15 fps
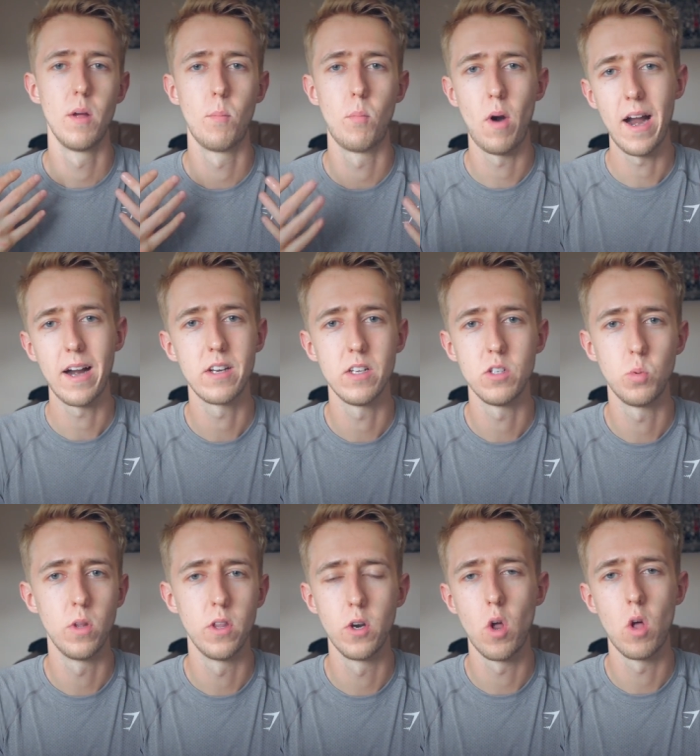practice
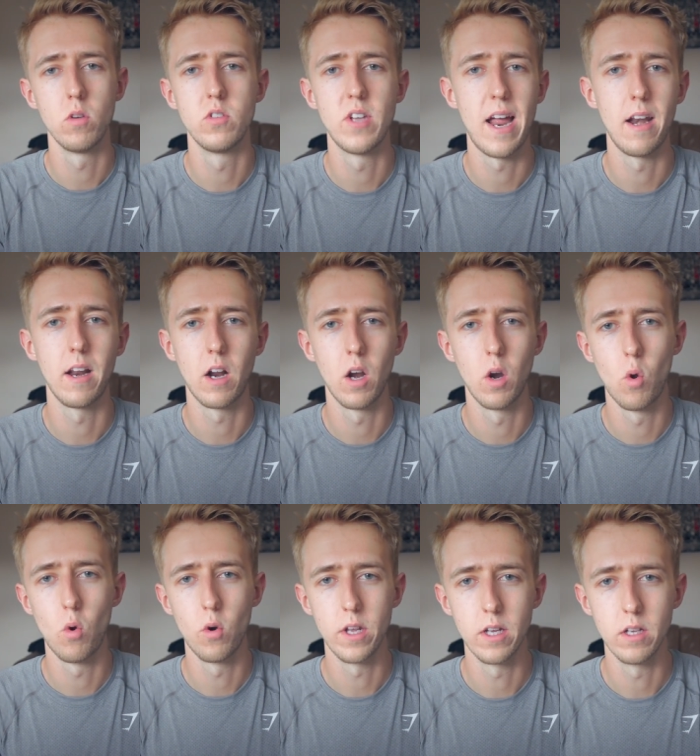with a non-technical
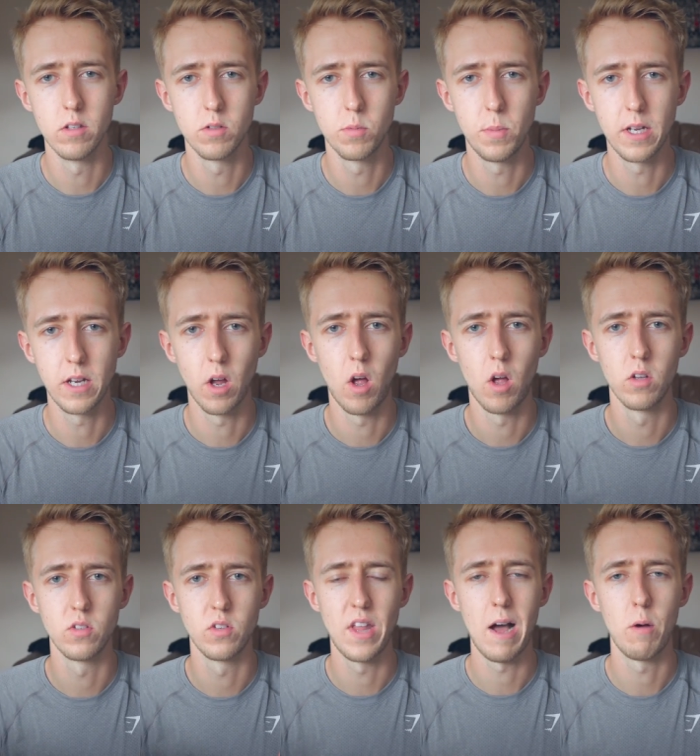audience,
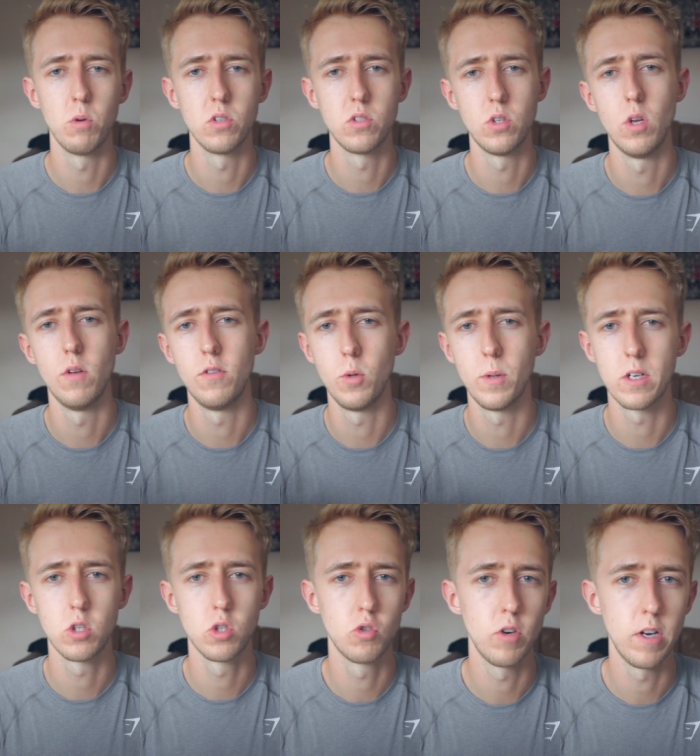because that will serve you
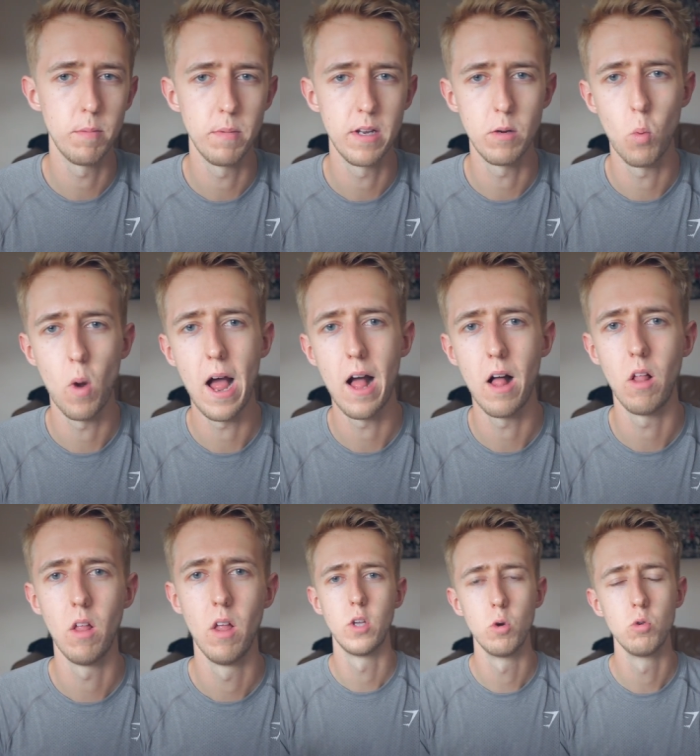extremely
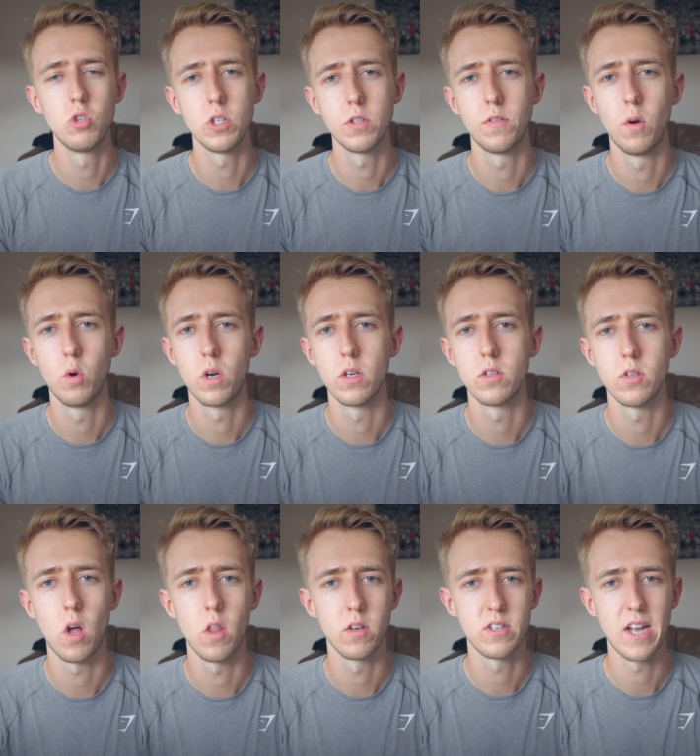well. Don't just focus
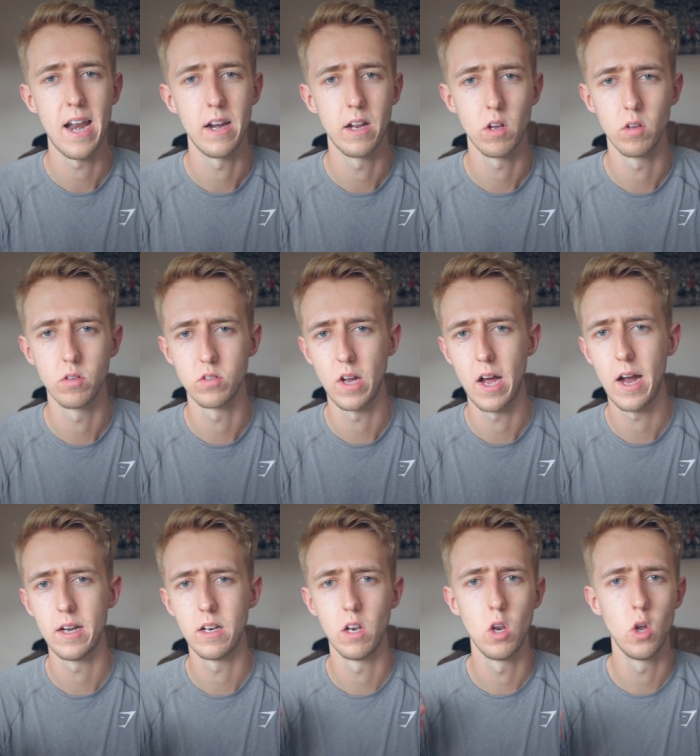on the technical
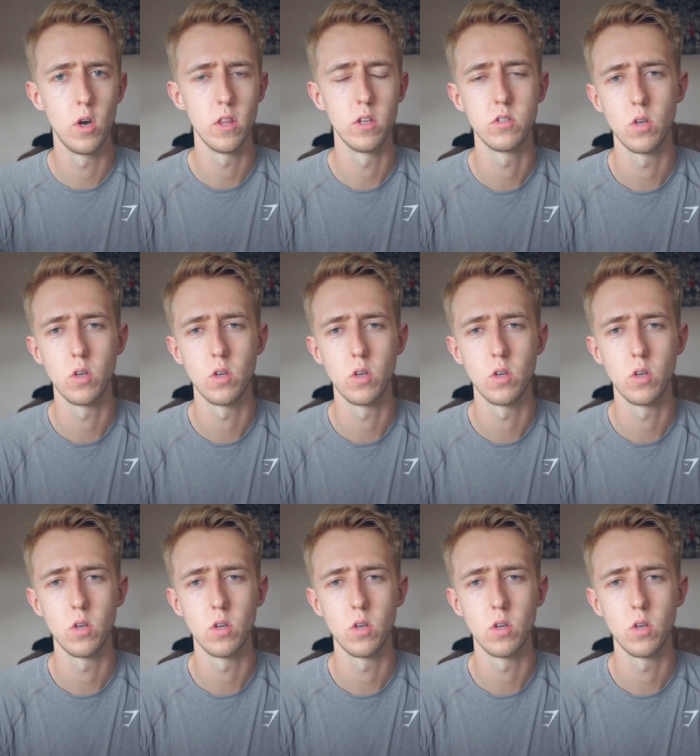side and learning the